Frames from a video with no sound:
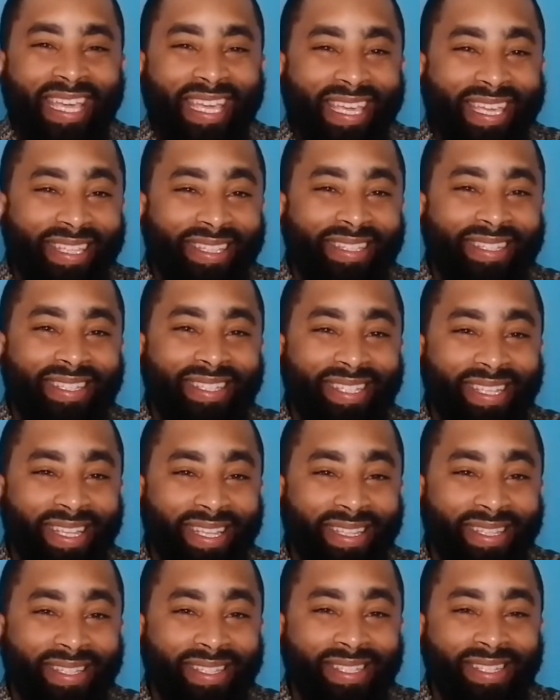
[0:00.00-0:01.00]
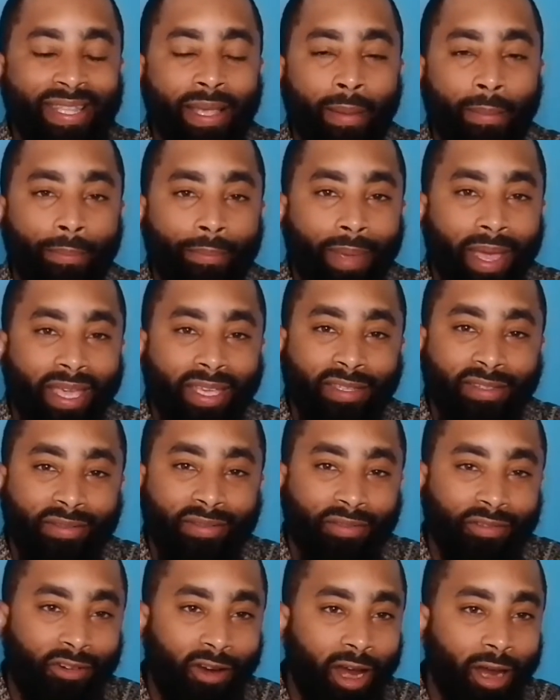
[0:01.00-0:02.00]

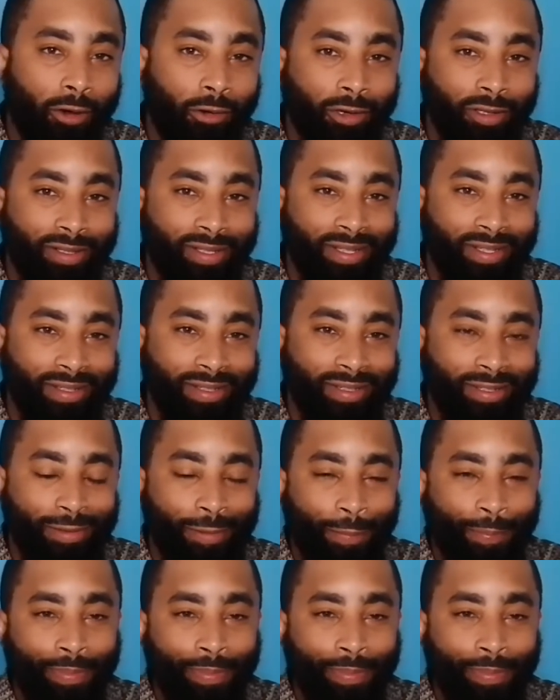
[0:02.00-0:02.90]
incense-based fragrances.